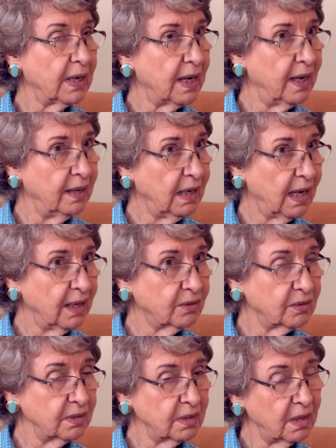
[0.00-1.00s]
I like,
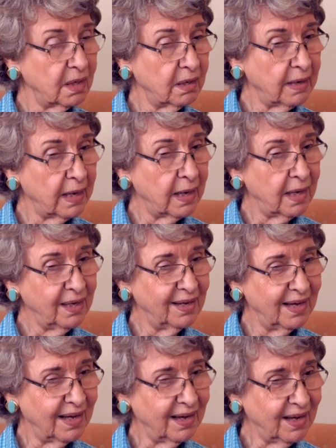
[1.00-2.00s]
I, I,
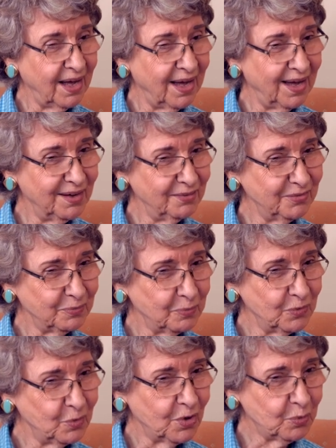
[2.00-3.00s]
I have
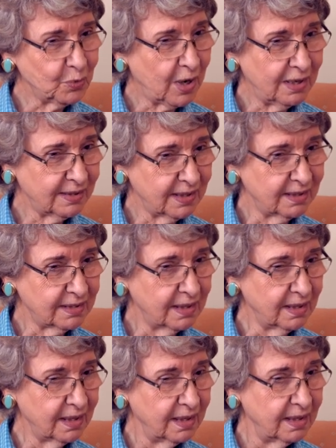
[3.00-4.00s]
word processing,